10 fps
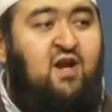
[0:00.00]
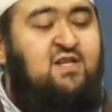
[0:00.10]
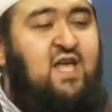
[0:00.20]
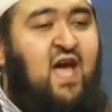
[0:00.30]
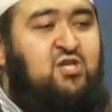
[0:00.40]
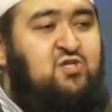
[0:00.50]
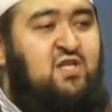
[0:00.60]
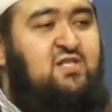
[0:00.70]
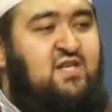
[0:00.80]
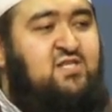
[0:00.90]
it is
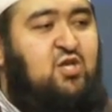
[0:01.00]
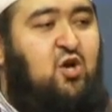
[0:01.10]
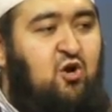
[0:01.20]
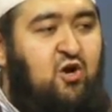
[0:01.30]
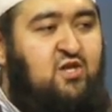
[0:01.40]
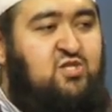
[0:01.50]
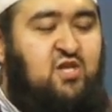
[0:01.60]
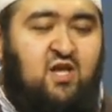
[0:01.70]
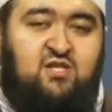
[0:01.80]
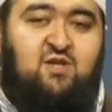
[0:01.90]
actually discouraged
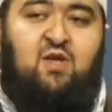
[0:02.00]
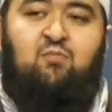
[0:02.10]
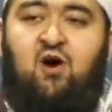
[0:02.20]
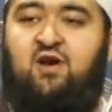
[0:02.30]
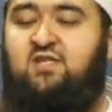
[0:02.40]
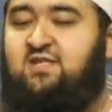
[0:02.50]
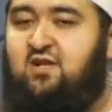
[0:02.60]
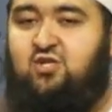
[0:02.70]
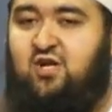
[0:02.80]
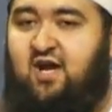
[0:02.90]
to be modest
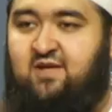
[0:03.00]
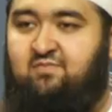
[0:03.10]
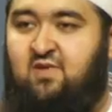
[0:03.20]
and shy.